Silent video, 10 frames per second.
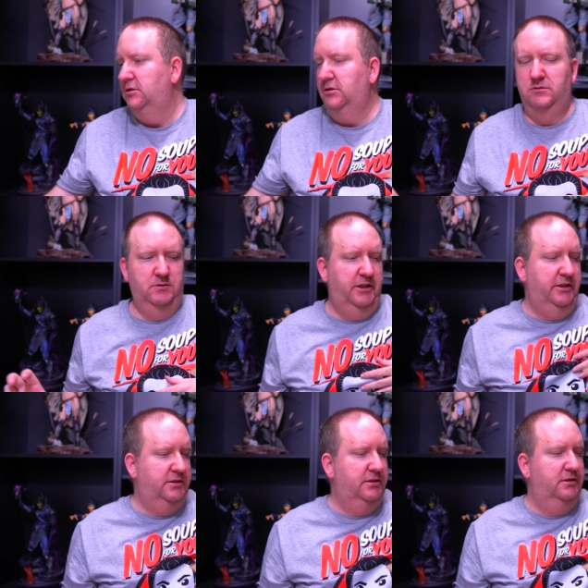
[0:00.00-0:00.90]
Alright.
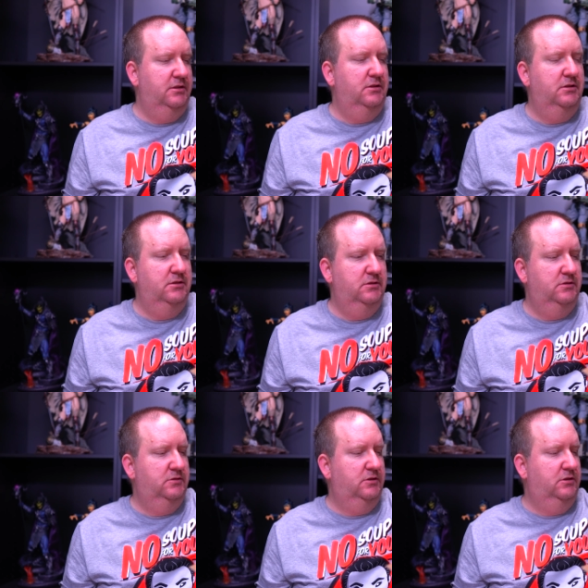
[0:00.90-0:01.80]

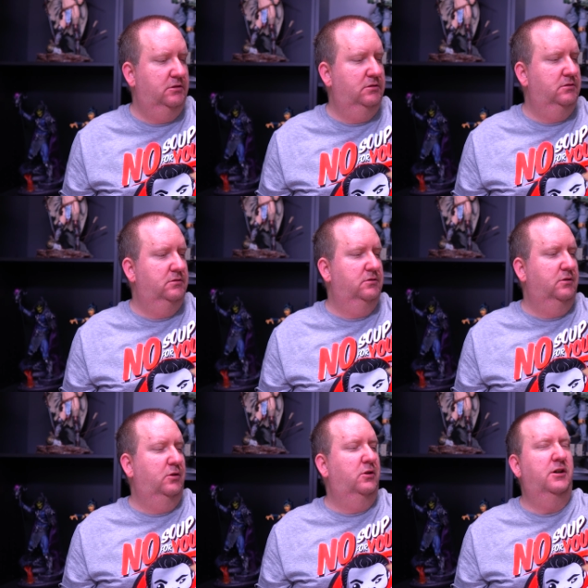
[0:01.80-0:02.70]
So,
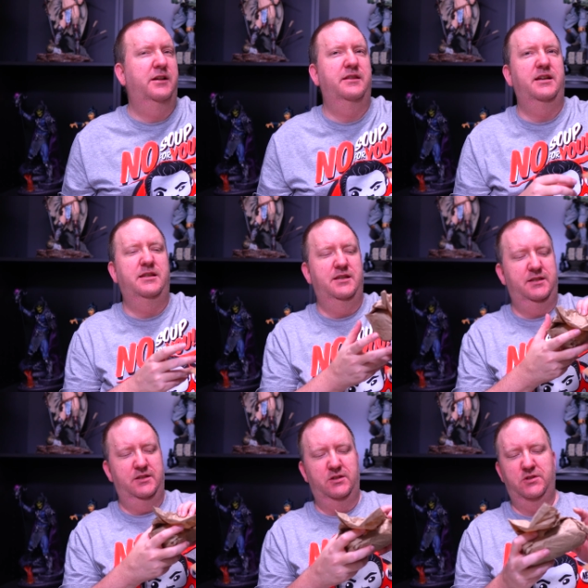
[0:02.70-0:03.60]
oh, I think this
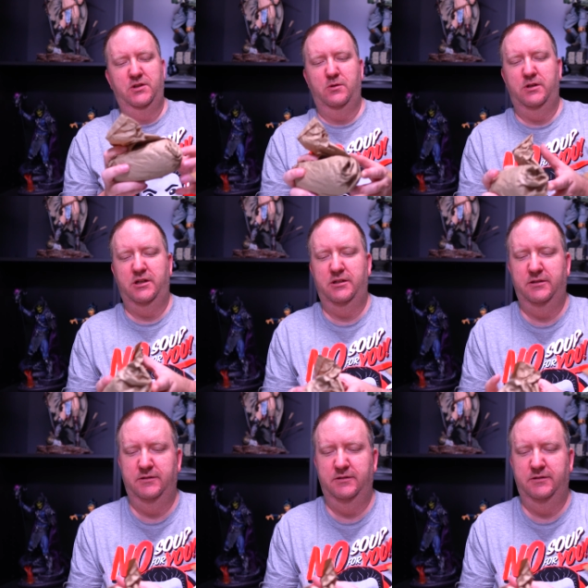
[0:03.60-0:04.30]
is a soda.